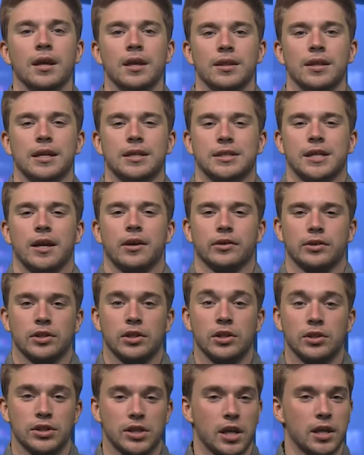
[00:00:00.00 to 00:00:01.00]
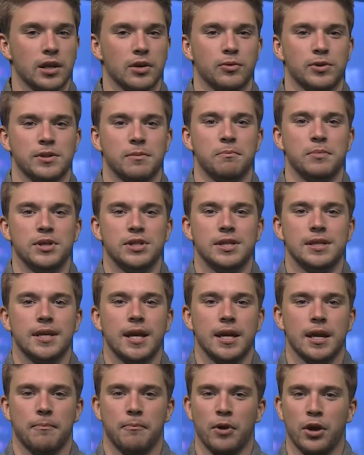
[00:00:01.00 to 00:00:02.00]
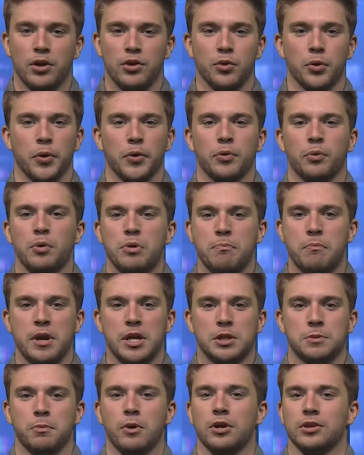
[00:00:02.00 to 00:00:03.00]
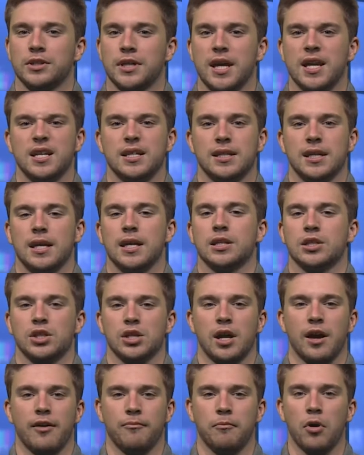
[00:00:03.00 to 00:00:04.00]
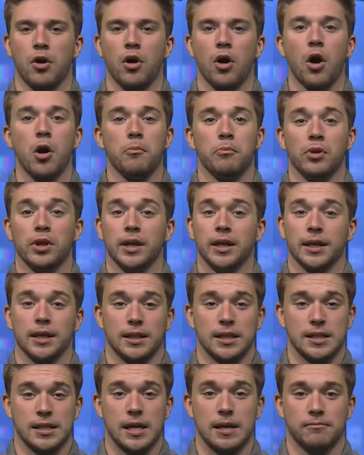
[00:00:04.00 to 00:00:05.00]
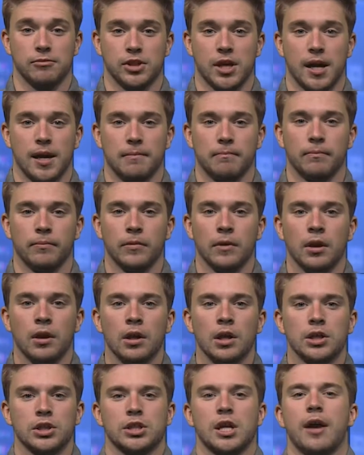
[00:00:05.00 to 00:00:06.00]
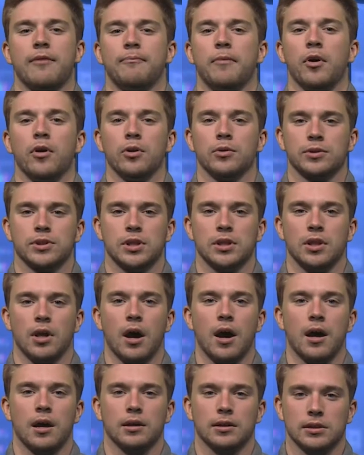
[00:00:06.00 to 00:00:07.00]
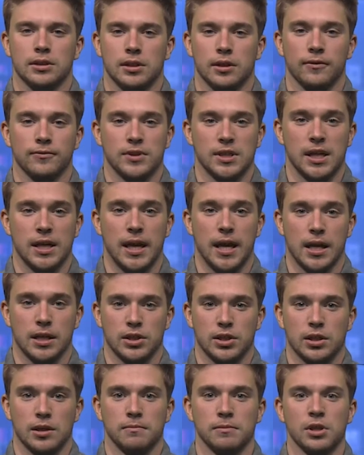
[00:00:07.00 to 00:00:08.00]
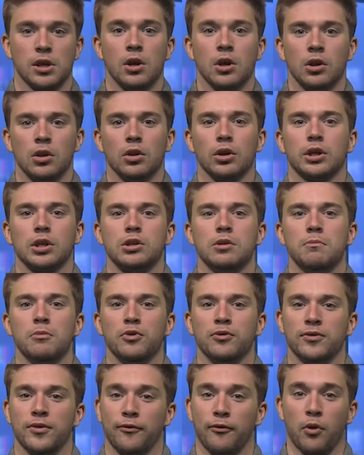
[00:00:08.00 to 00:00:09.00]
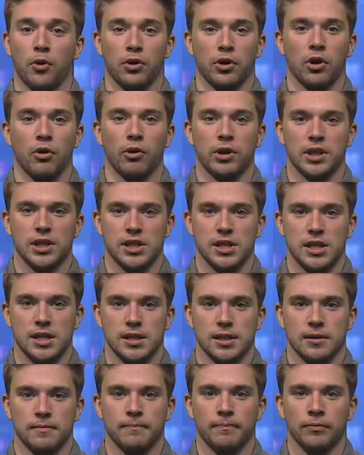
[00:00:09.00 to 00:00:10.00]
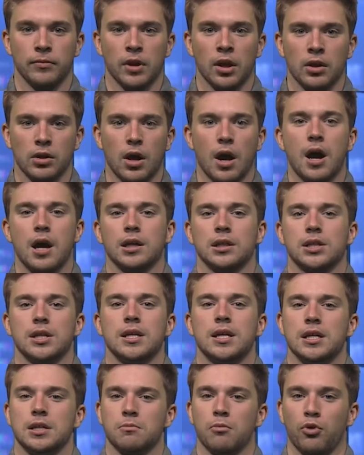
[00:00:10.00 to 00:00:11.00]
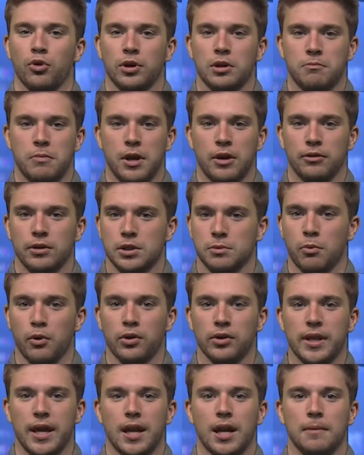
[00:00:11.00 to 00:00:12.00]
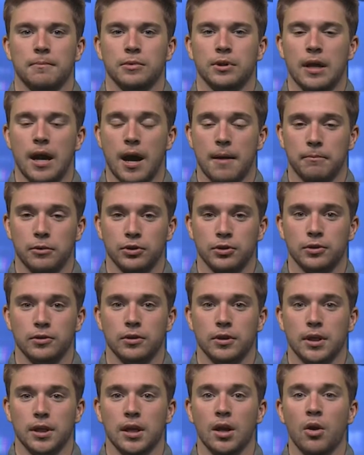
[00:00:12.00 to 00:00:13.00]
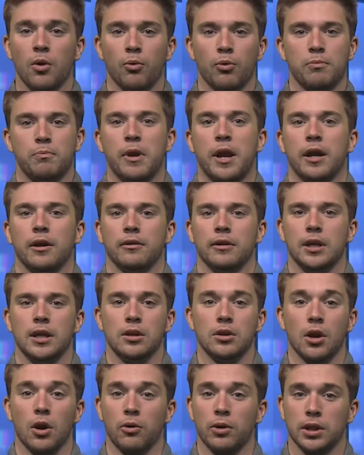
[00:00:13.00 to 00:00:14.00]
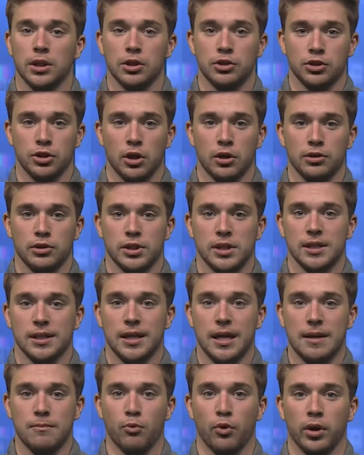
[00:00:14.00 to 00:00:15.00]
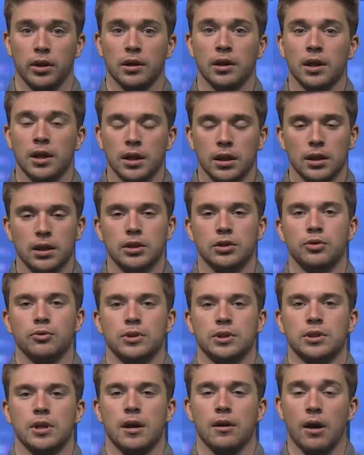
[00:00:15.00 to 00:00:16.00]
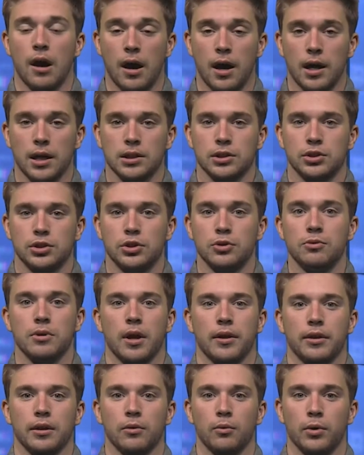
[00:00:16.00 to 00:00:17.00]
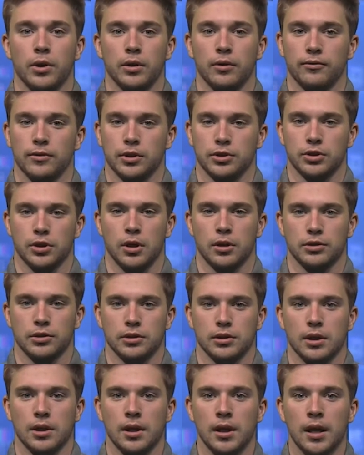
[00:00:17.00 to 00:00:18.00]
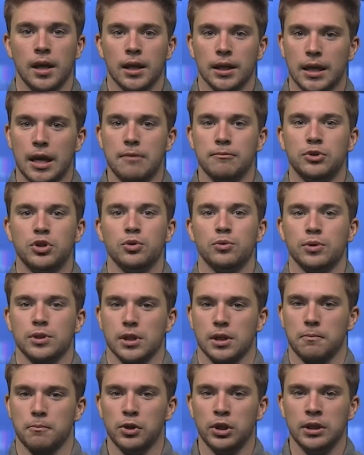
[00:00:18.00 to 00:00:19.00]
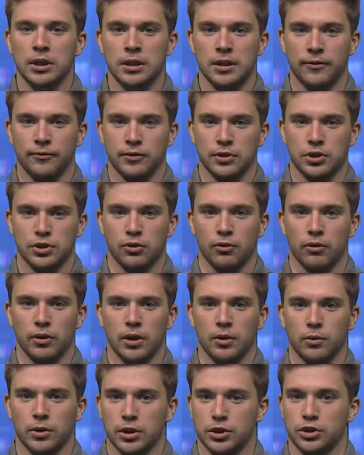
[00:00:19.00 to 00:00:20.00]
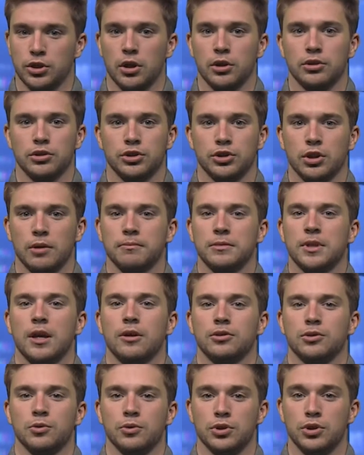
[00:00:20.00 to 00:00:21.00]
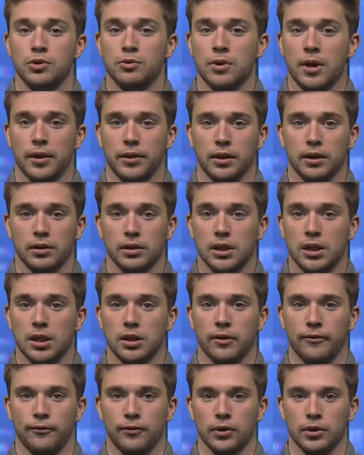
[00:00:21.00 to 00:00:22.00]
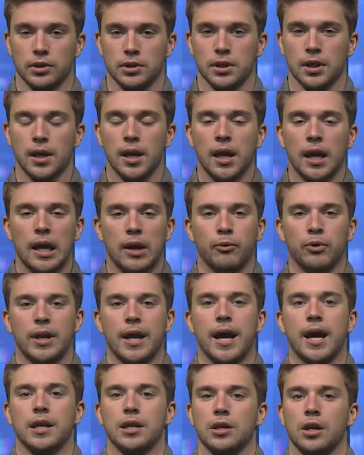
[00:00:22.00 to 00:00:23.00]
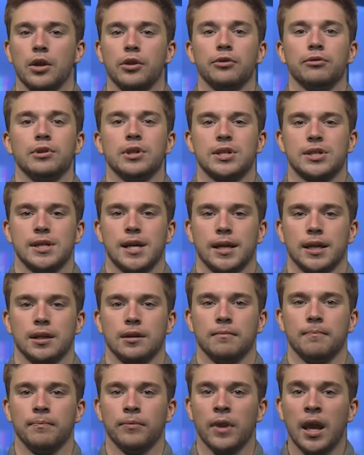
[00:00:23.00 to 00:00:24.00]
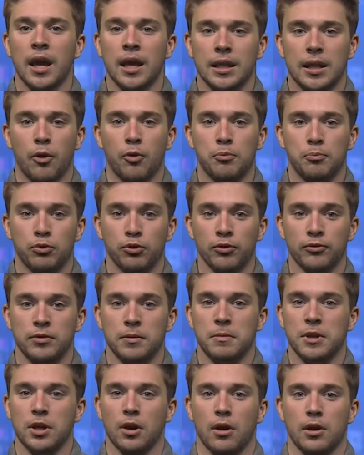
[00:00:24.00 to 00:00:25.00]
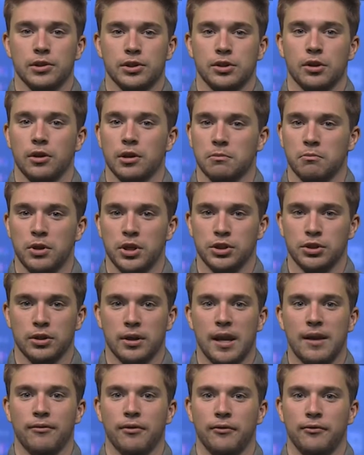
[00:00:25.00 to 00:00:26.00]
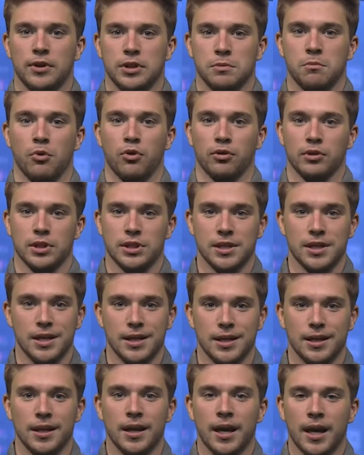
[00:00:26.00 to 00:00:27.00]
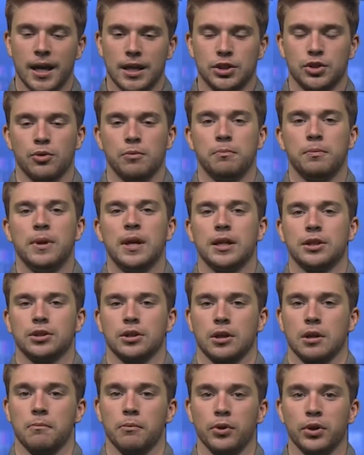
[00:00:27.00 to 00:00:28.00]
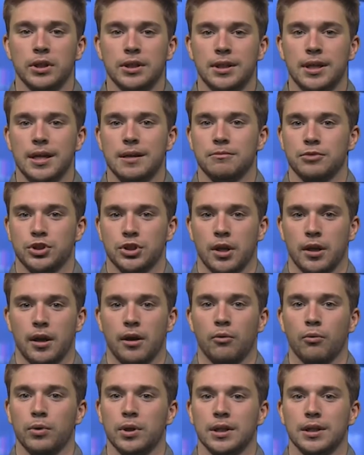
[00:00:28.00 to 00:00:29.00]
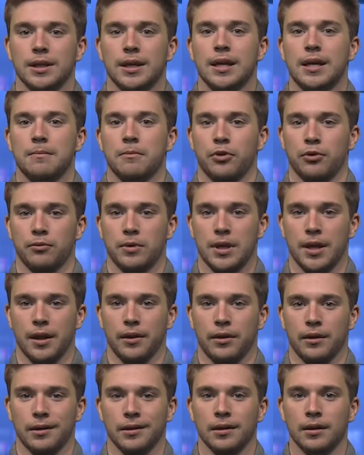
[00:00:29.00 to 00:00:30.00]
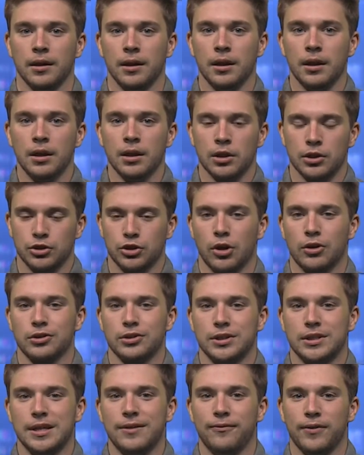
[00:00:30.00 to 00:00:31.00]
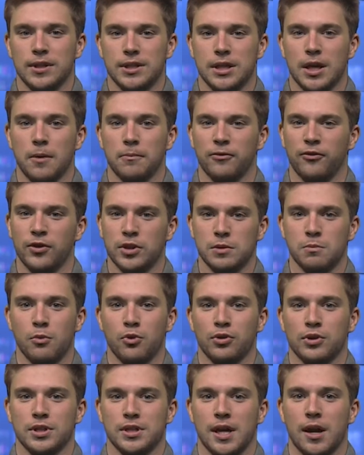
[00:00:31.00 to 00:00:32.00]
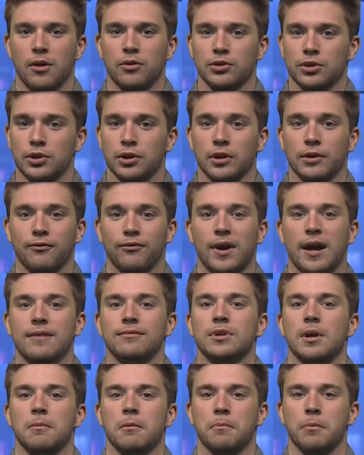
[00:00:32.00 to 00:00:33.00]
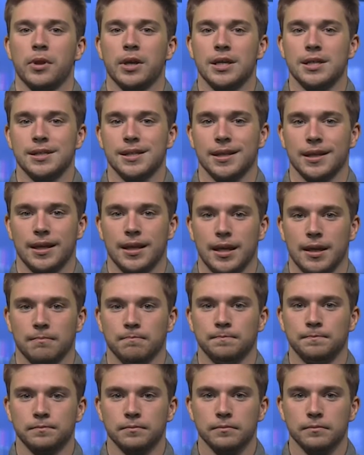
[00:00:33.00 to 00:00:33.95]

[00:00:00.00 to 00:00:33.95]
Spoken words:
Thanks, Alex. Sunday was a busy day up on North with baseball, tennis, and softball all playing at the same time. Softball hosted the Hawks of St. Anselm's, looking to move to 4-0 on the season. The Hawks and ace Morgan Perry spoiled that opportunity when Perry no-hit the Chargers in Game 1, leading to a Hawks 2-0 win over the Chargers. Game 2 was a completely different story when the Chargers jumped out to a 2-0 lead in the first and would add another in the second. That would prove to be all starting pitcher Ava Fitzmaurice needed, as she would pitch a complete game shutout, winning the game 3-0. The Chargers defense helped Fitzmaurice out, turning 5 double plays in the game.